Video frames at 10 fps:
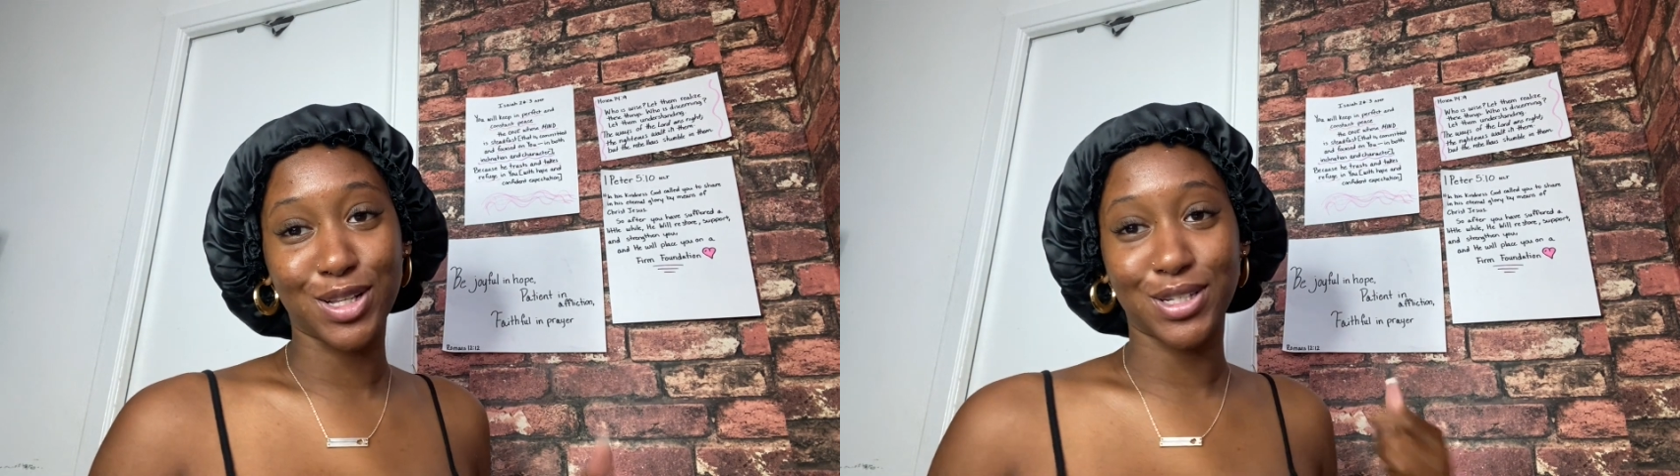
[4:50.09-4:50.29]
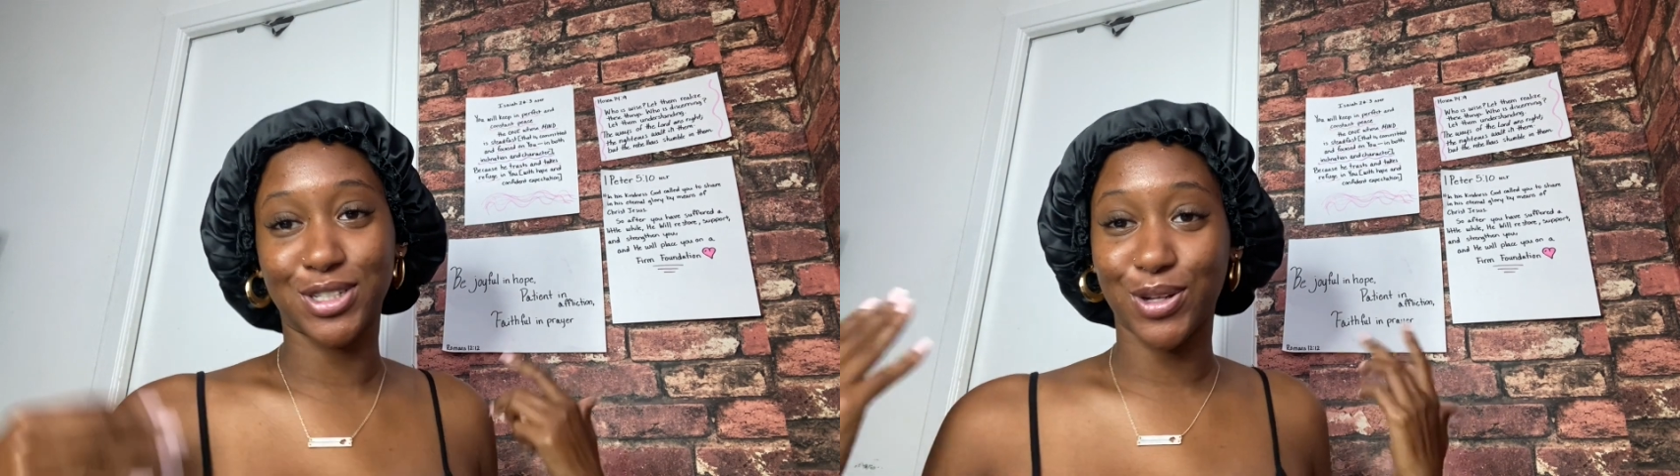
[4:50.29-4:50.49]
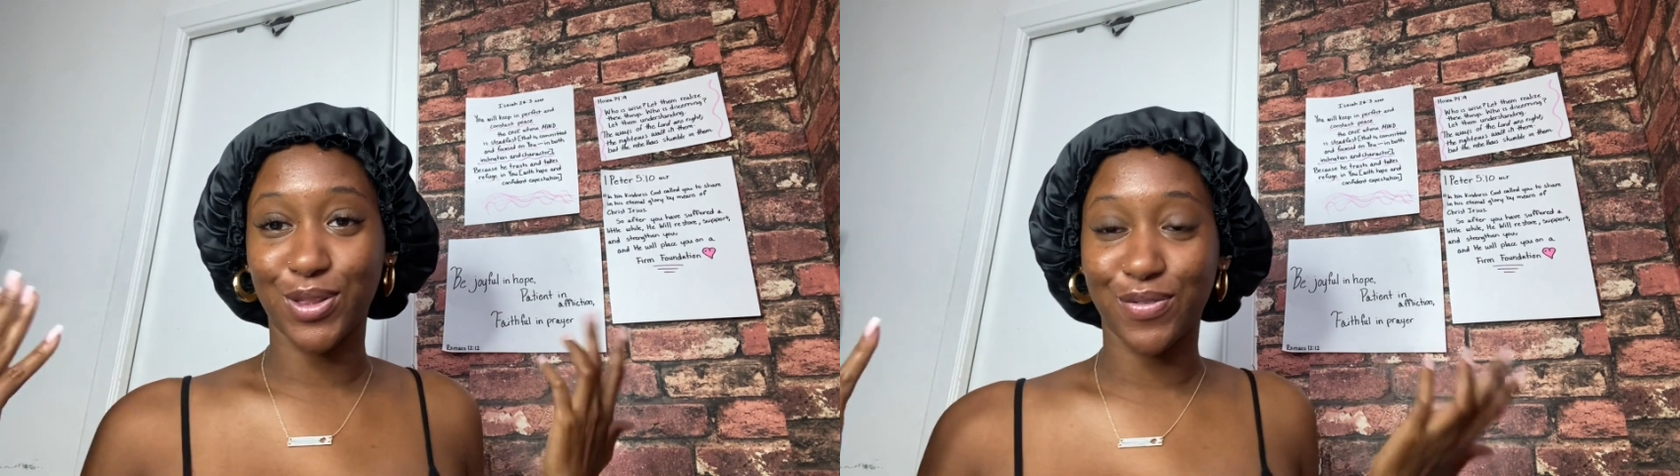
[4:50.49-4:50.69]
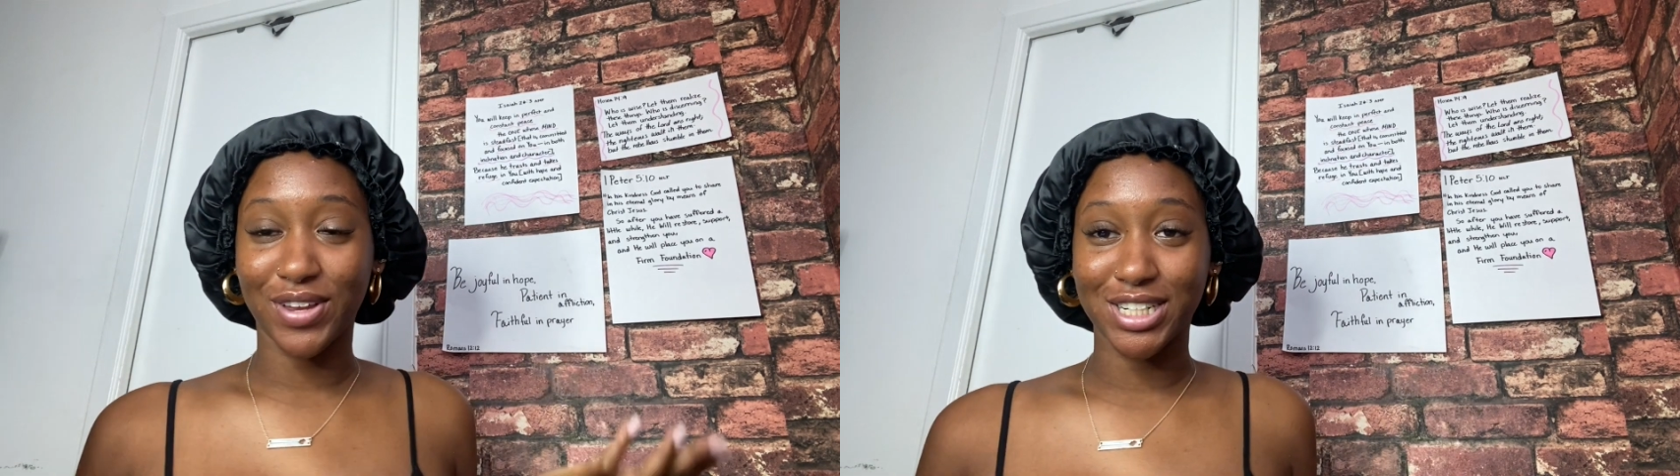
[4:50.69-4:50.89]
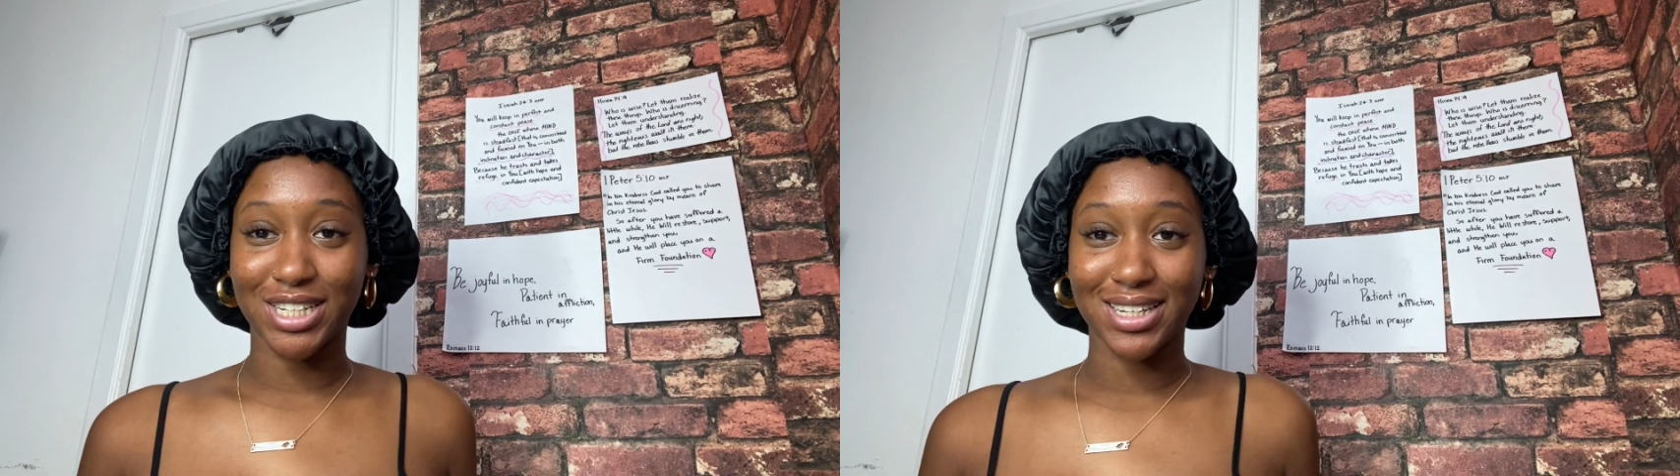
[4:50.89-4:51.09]
to show you the
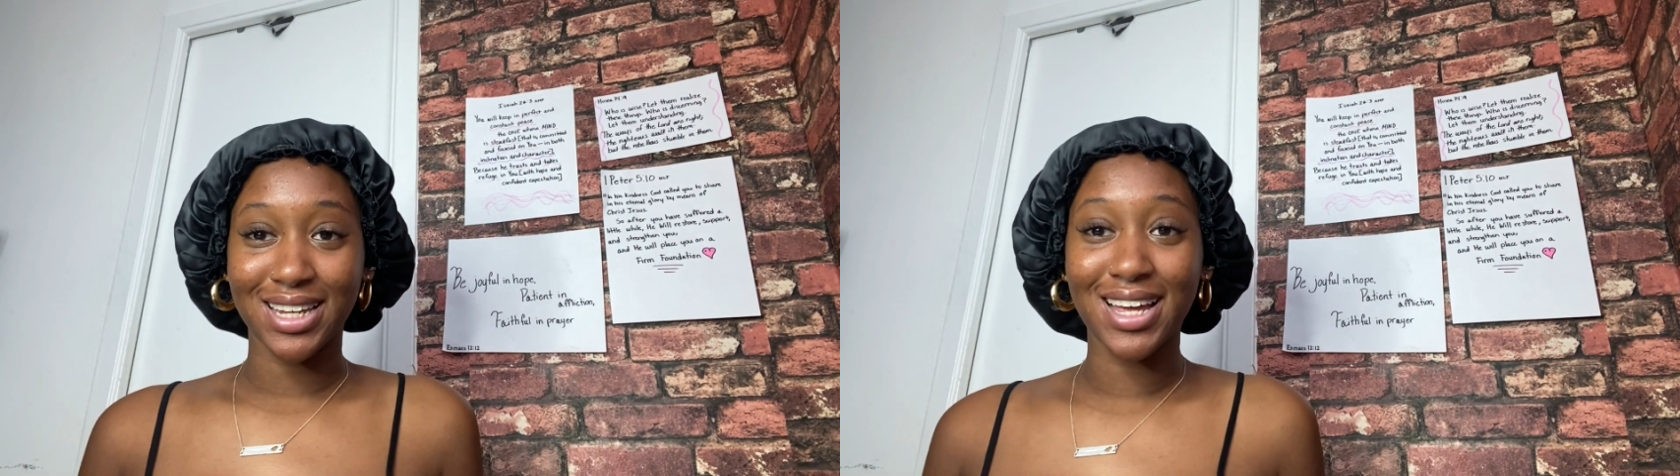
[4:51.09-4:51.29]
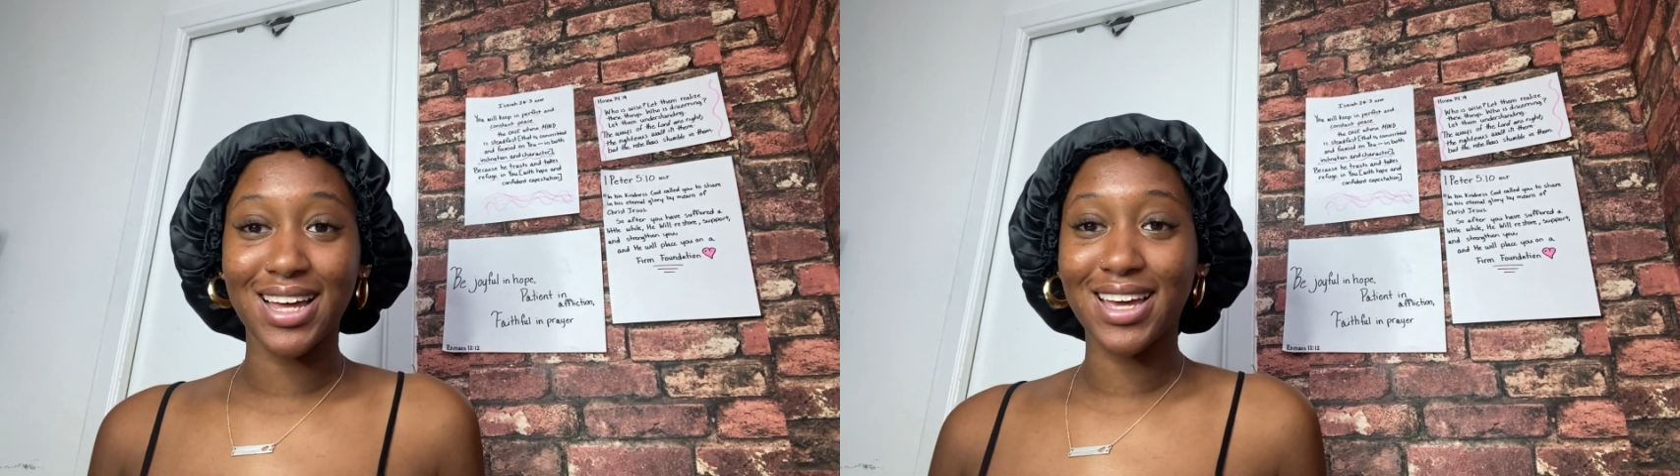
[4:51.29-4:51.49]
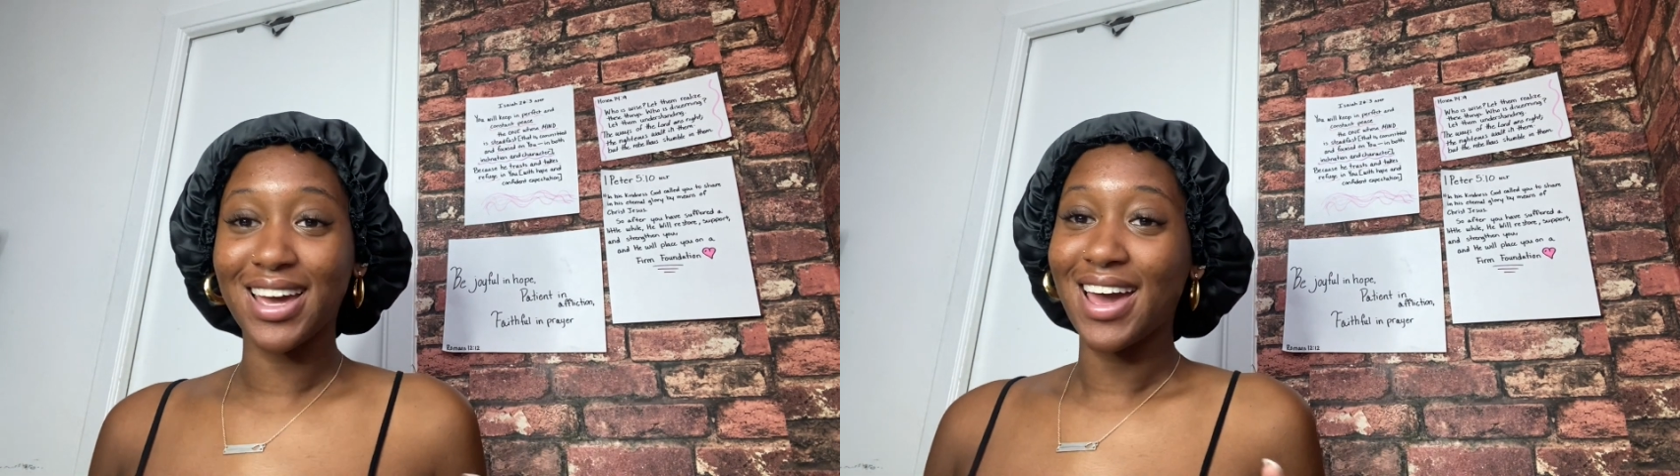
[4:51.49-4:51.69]
finishing look,